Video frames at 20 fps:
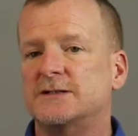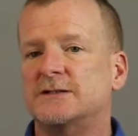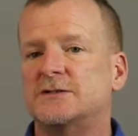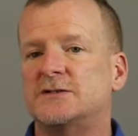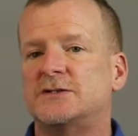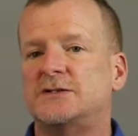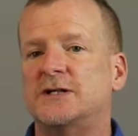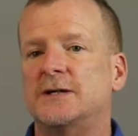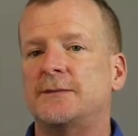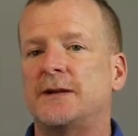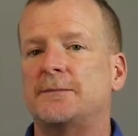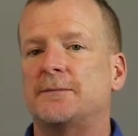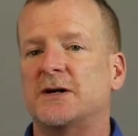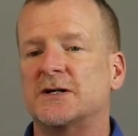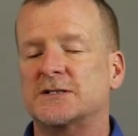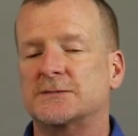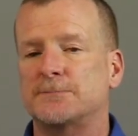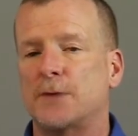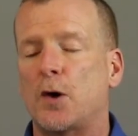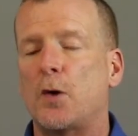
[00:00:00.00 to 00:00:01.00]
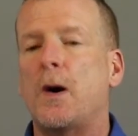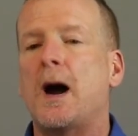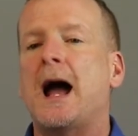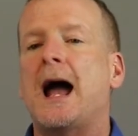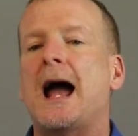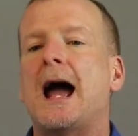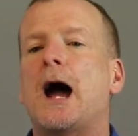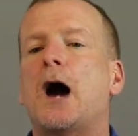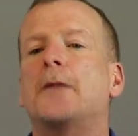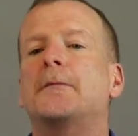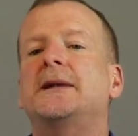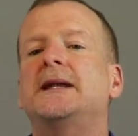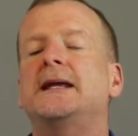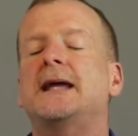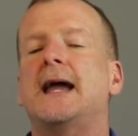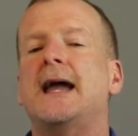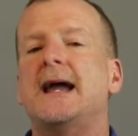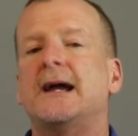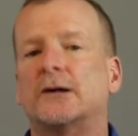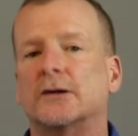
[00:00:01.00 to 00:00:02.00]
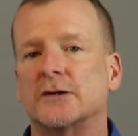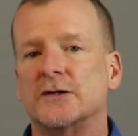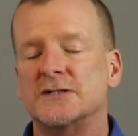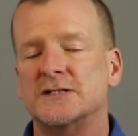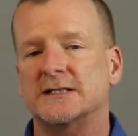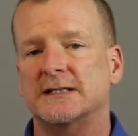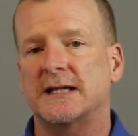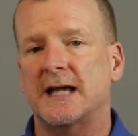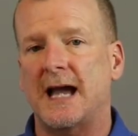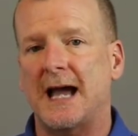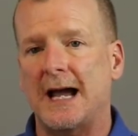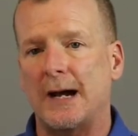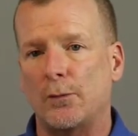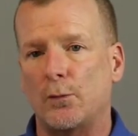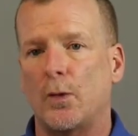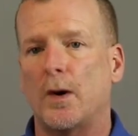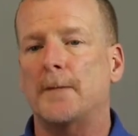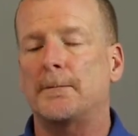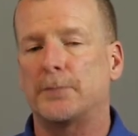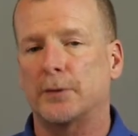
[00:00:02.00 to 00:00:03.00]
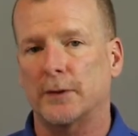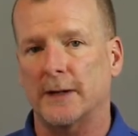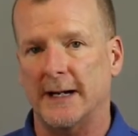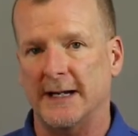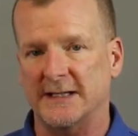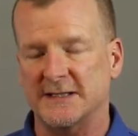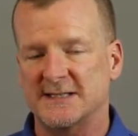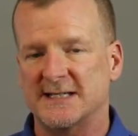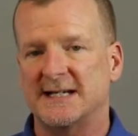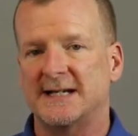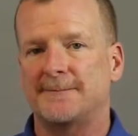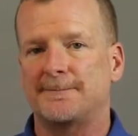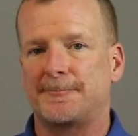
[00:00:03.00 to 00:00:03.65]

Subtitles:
Jimmy must mow how many acres at what price?